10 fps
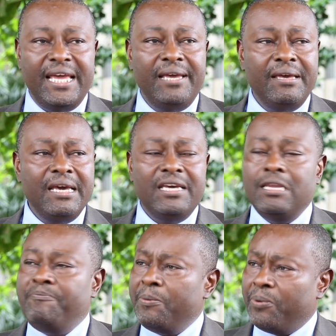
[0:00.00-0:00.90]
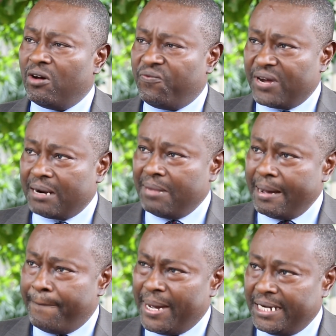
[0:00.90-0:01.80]
day, the people of
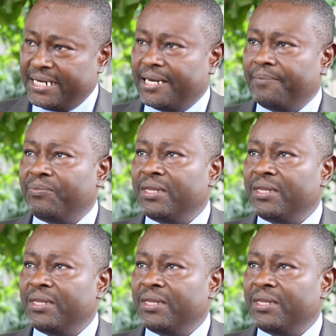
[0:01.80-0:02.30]
Faraba Banta,